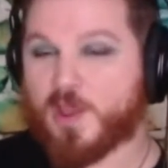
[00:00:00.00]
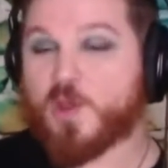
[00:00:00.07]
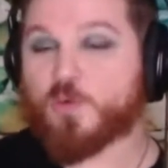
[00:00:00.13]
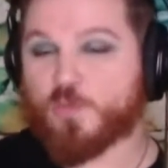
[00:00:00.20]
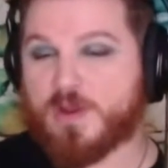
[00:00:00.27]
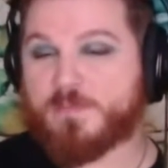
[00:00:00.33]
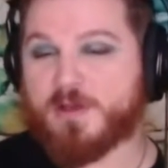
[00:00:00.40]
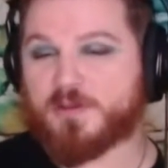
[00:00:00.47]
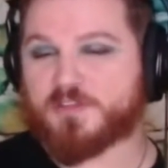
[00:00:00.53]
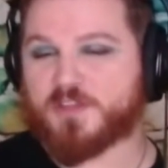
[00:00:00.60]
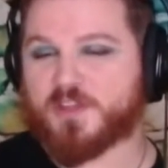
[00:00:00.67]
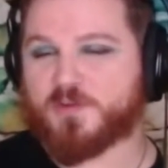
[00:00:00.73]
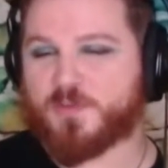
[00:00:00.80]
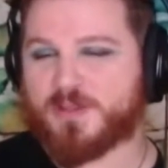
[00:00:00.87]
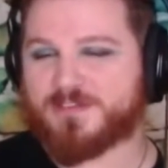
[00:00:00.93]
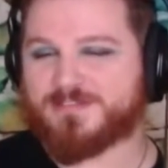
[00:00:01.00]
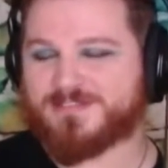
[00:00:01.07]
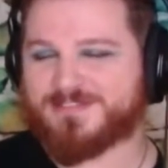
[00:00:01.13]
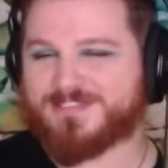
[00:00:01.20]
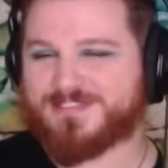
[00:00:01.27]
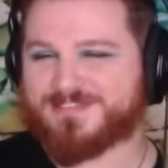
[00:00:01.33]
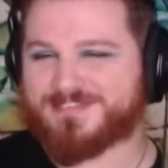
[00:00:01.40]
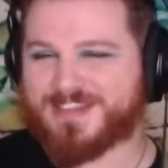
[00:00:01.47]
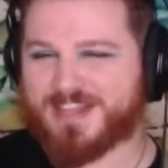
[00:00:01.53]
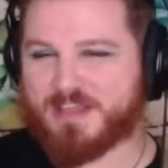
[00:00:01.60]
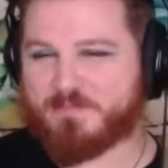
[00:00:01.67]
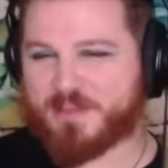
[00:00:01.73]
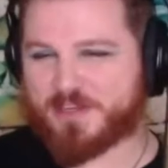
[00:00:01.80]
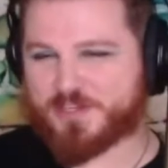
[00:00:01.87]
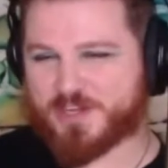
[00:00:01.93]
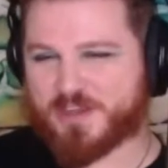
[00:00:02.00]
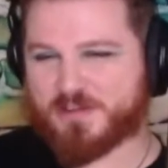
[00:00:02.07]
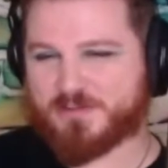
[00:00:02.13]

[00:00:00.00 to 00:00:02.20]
Repo is a good one. I love that show.